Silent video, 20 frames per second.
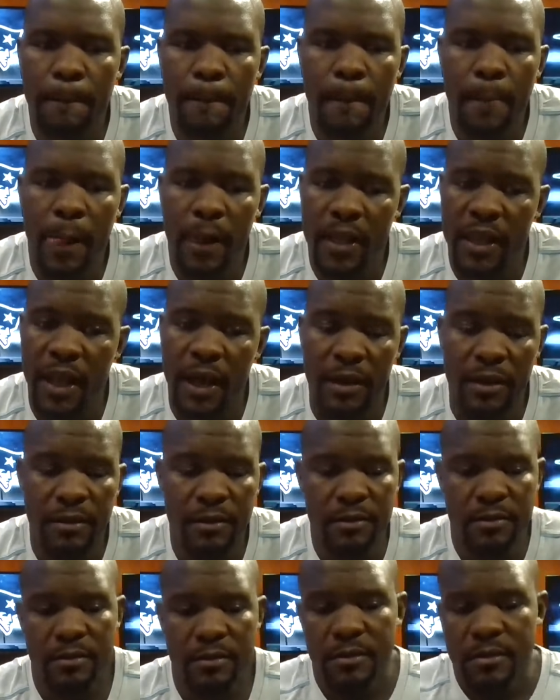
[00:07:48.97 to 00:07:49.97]
again,
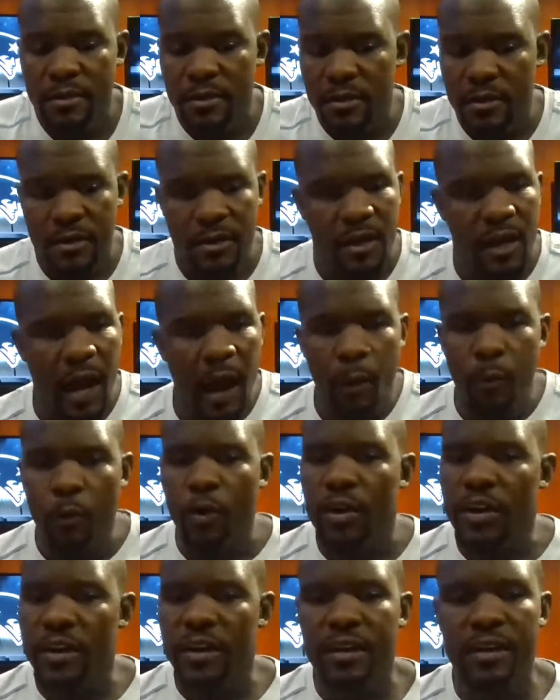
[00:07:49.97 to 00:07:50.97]
I
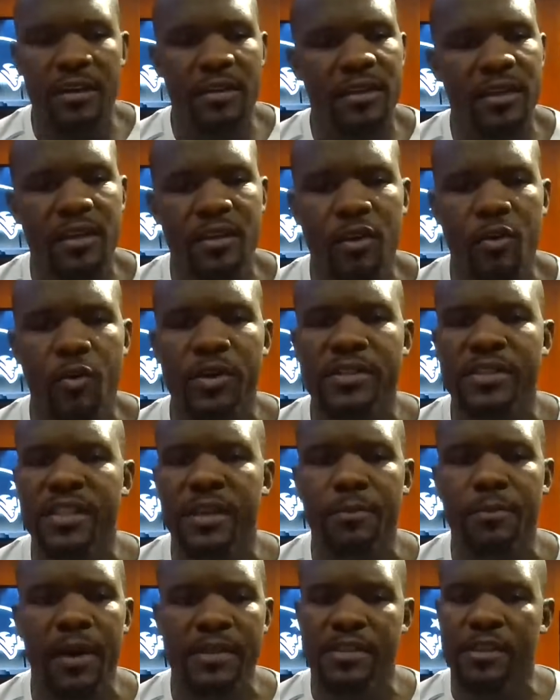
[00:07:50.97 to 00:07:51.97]
didn't always see
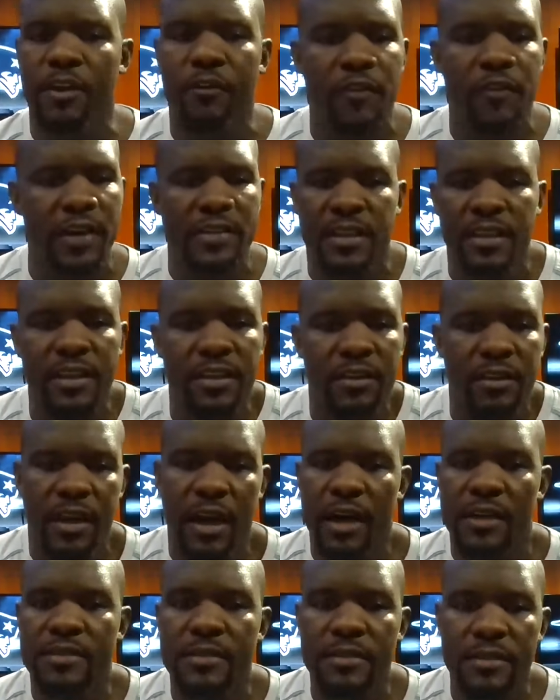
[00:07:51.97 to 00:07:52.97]
myself as a leader,
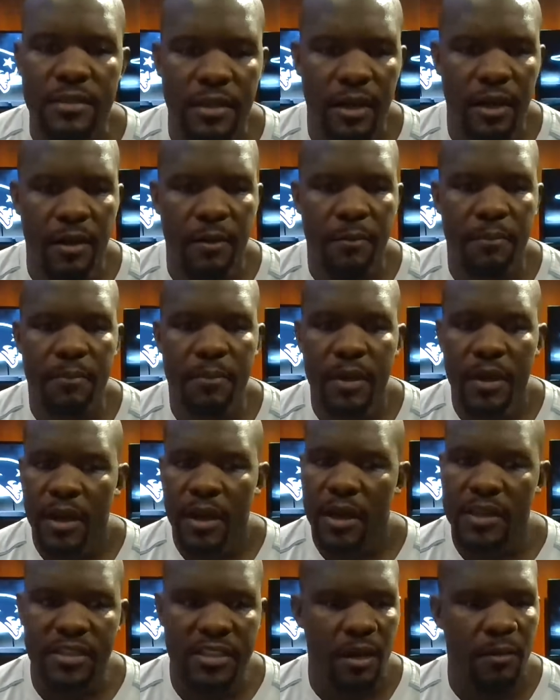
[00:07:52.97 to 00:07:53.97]
guys.
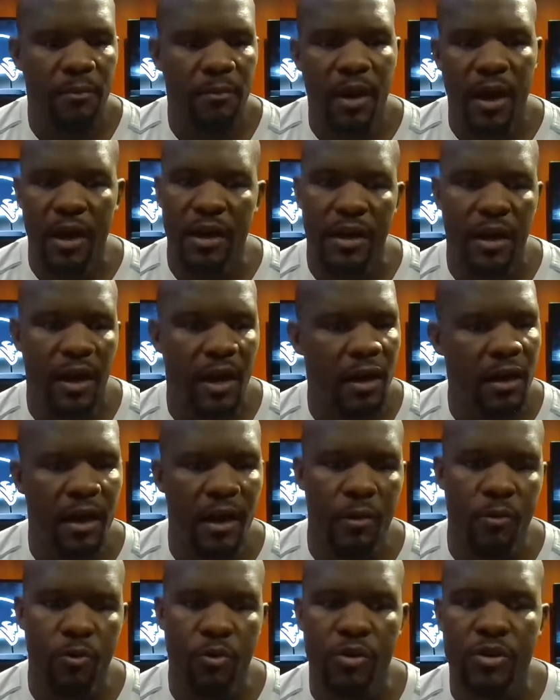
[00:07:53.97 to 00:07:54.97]
It's something I
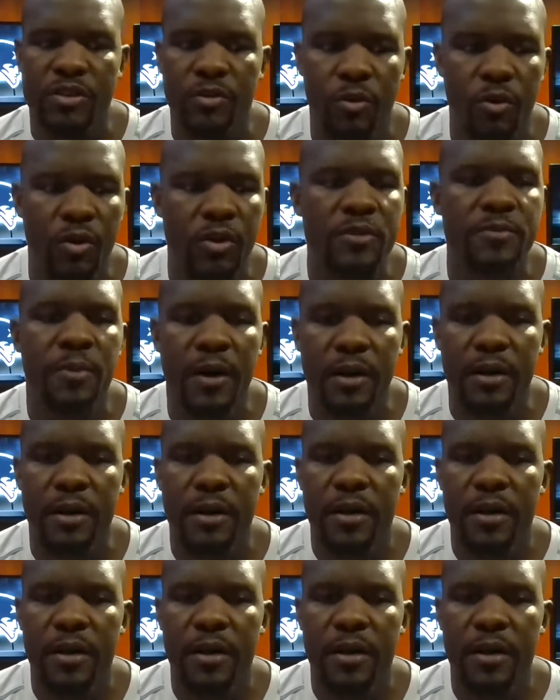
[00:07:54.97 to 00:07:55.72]
work towards, but